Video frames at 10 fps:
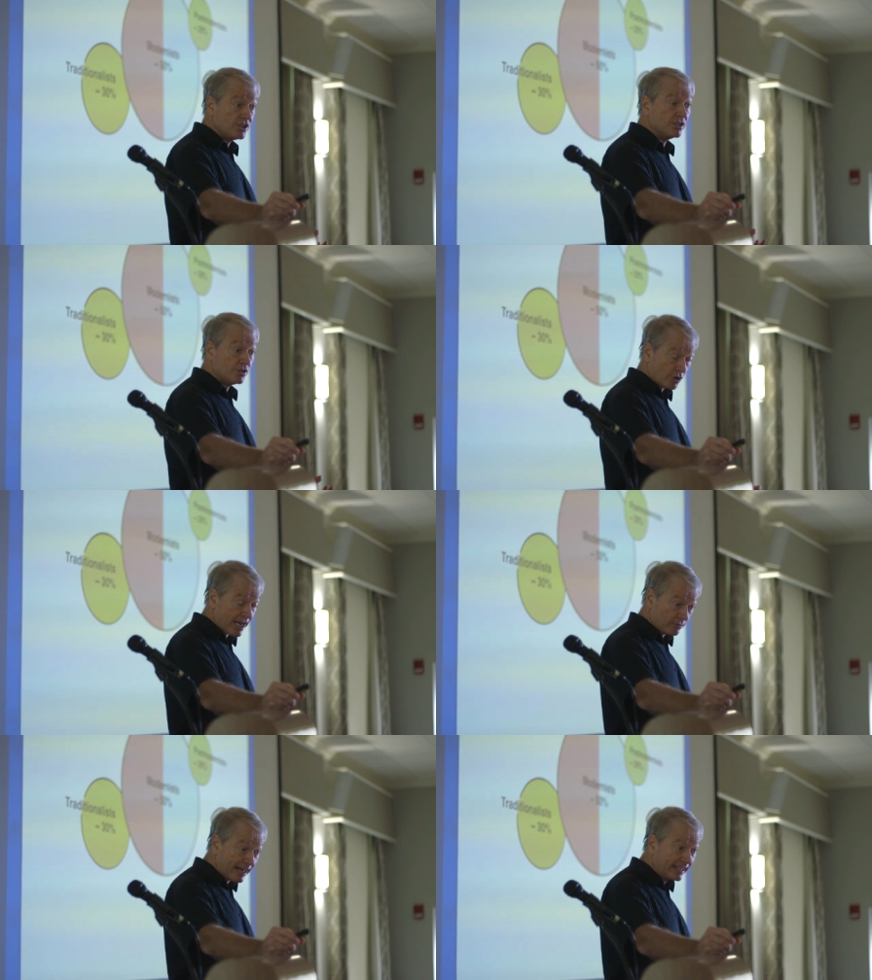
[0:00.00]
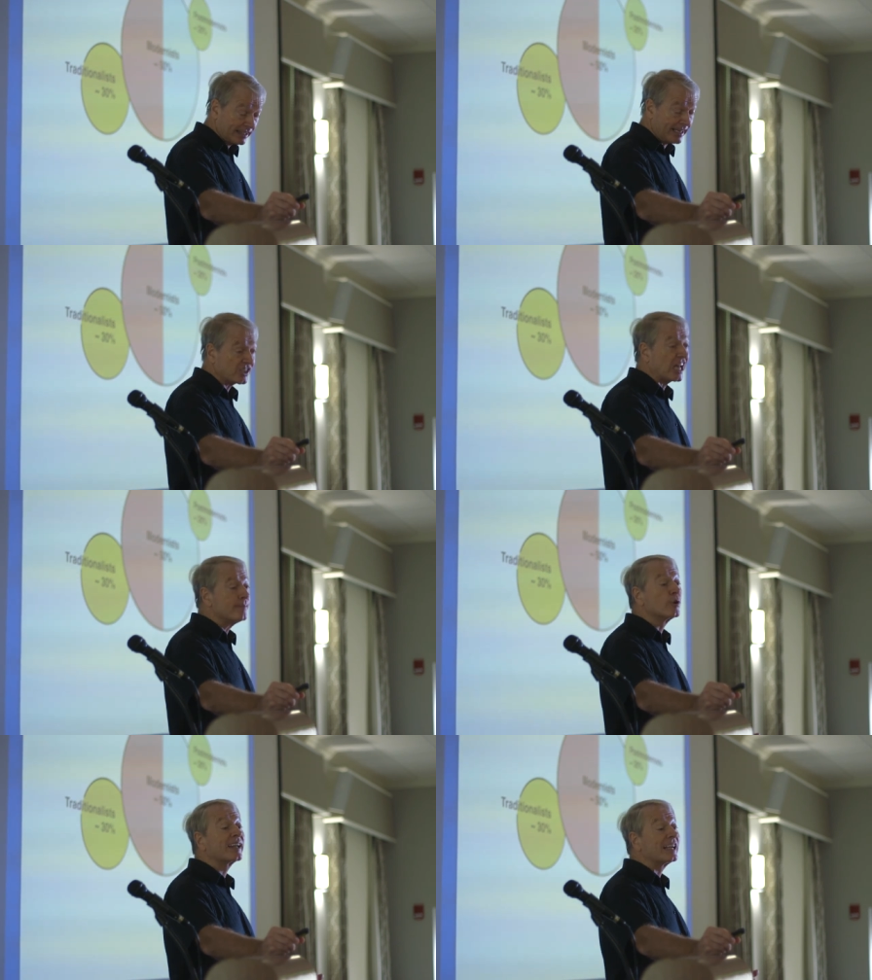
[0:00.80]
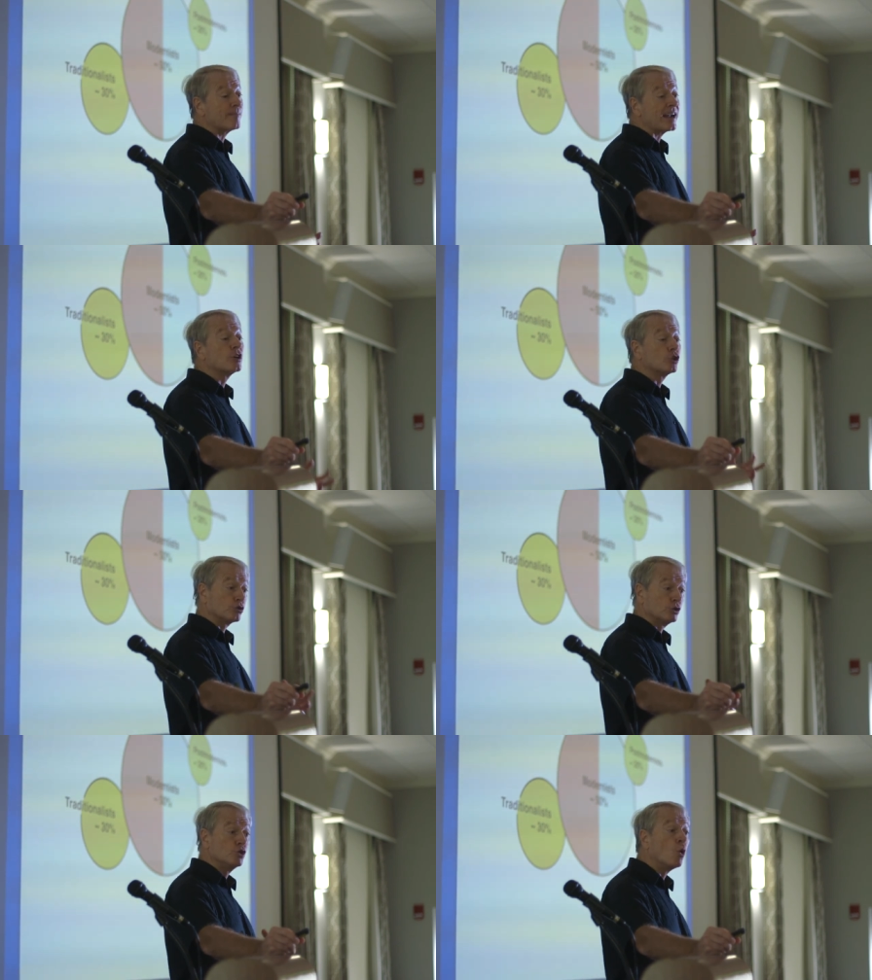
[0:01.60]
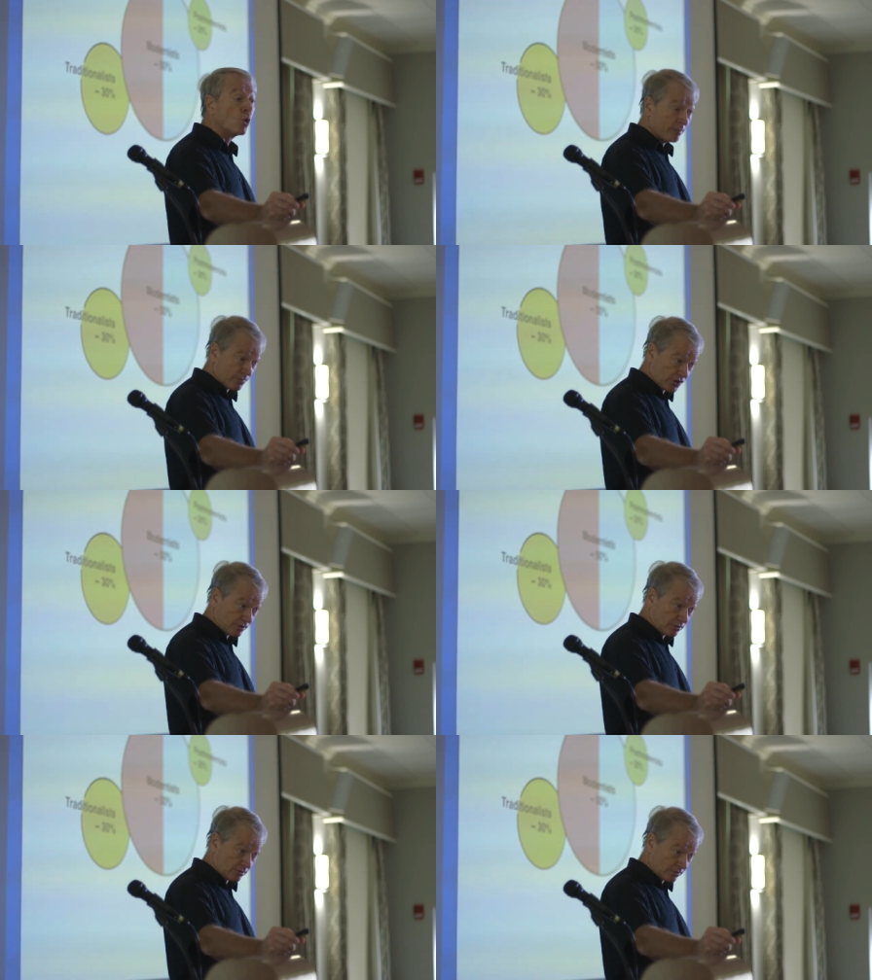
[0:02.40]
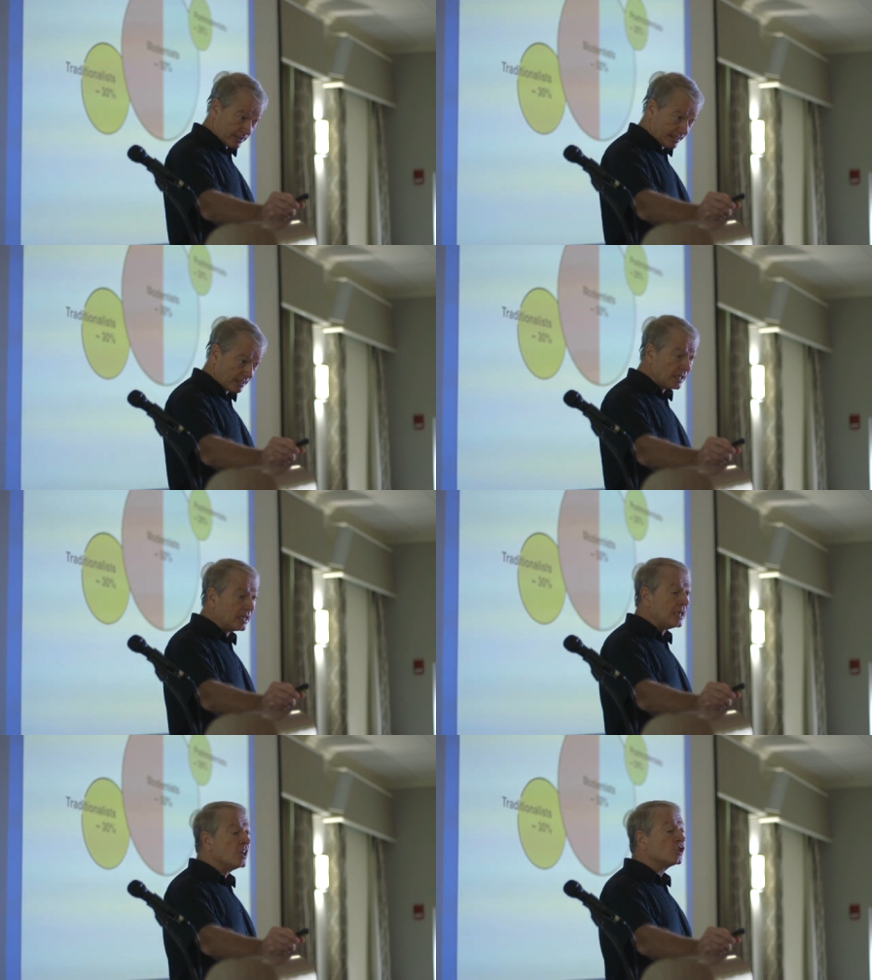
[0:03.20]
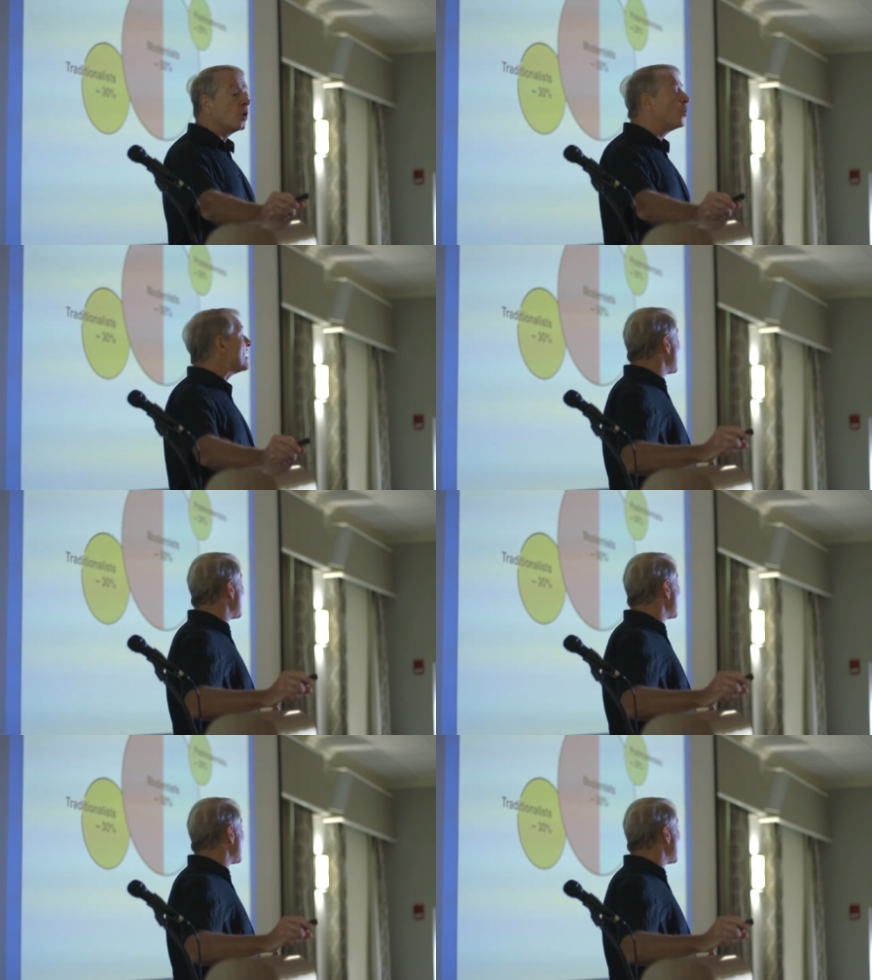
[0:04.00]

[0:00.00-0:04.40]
to try to regulate. It's got to be regulated by cultural norms. Right? So we